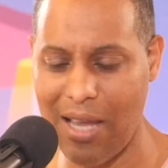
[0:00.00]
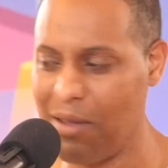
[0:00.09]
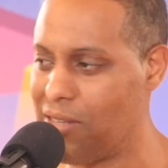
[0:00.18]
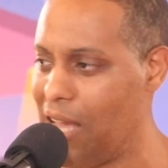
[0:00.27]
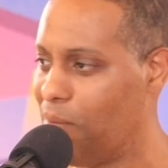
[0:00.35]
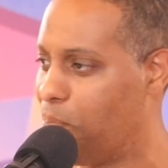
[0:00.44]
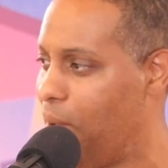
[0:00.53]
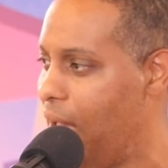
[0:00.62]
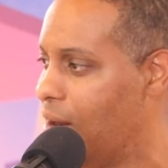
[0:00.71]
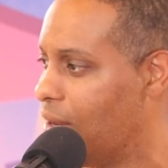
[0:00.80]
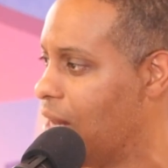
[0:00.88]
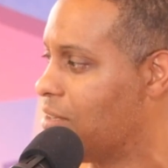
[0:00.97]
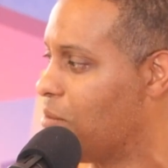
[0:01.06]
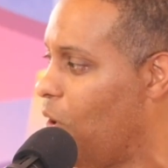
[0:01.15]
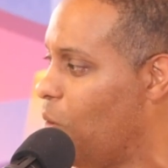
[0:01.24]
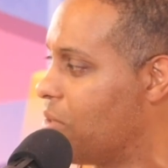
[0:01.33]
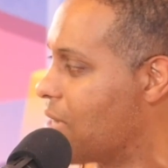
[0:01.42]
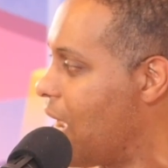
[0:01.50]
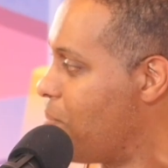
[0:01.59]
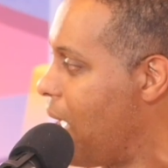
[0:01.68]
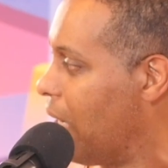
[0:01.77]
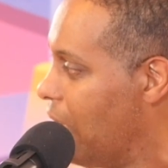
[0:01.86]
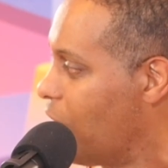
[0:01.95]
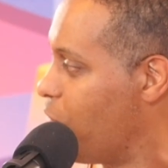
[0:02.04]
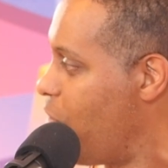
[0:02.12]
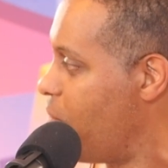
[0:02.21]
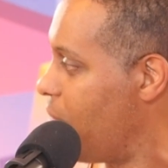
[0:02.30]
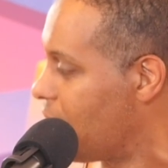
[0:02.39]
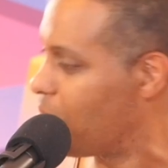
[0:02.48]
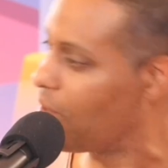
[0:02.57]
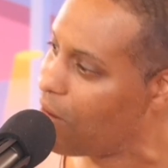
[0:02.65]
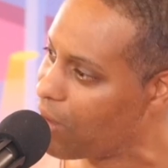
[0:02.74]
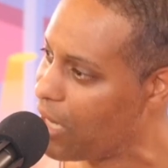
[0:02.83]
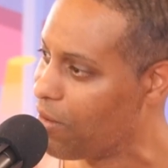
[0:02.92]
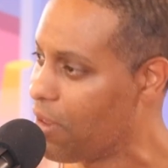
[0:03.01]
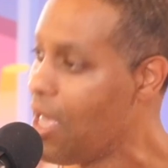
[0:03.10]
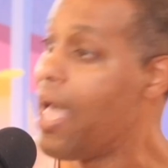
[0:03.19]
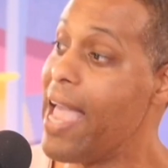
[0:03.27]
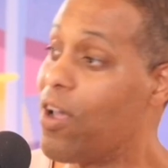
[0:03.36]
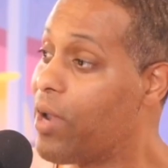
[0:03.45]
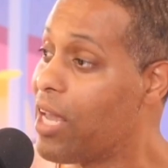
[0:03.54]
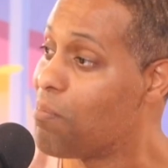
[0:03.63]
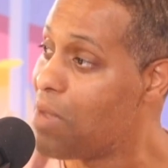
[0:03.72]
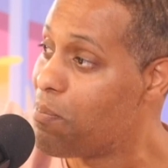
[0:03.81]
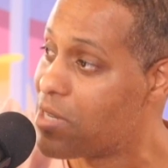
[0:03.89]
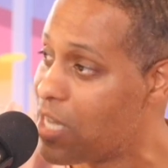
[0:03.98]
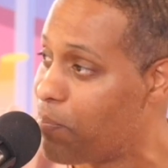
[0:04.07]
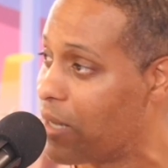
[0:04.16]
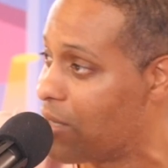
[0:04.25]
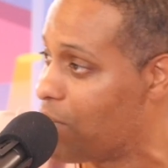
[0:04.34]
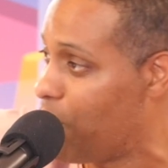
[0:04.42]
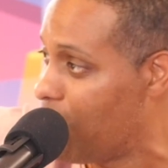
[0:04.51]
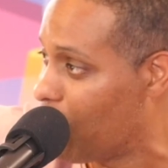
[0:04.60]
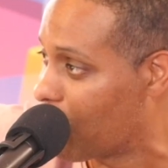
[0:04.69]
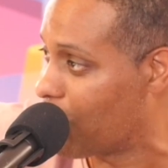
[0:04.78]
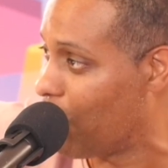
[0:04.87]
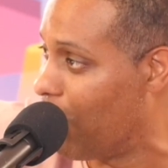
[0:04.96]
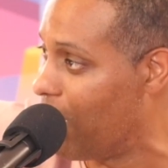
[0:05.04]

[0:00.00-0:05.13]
Instead of buying, getting some homeless guy to buy liquor for him, I'm like, go get a, hey, go get a membership at this video store.